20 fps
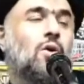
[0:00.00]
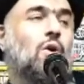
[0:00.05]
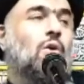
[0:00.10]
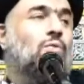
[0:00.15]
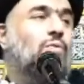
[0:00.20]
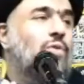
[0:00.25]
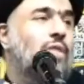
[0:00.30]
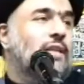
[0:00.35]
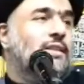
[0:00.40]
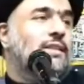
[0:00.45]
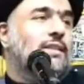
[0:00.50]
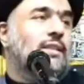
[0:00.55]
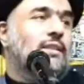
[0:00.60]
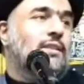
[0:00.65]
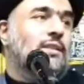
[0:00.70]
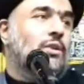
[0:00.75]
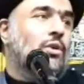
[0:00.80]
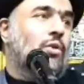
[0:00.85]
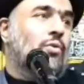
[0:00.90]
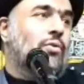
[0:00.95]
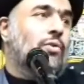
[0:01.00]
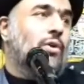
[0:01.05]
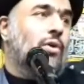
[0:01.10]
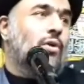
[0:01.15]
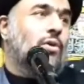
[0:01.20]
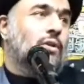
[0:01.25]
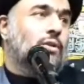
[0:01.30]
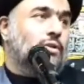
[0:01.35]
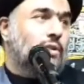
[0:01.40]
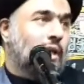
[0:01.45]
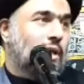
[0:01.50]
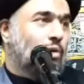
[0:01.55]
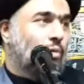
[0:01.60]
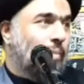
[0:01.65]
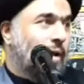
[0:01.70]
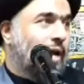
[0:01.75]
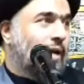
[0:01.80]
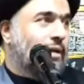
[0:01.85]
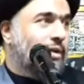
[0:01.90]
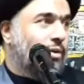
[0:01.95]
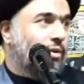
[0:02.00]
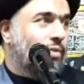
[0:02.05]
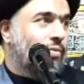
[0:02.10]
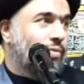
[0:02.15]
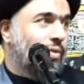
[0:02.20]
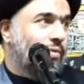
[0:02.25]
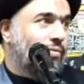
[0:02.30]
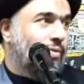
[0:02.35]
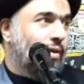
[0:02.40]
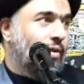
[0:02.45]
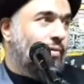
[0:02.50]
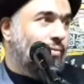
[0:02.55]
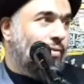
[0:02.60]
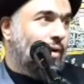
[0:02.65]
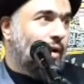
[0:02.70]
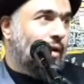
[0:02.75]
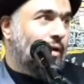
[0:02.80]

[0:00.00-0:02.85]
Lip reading: of the city of knowledge, the commander of the faithful,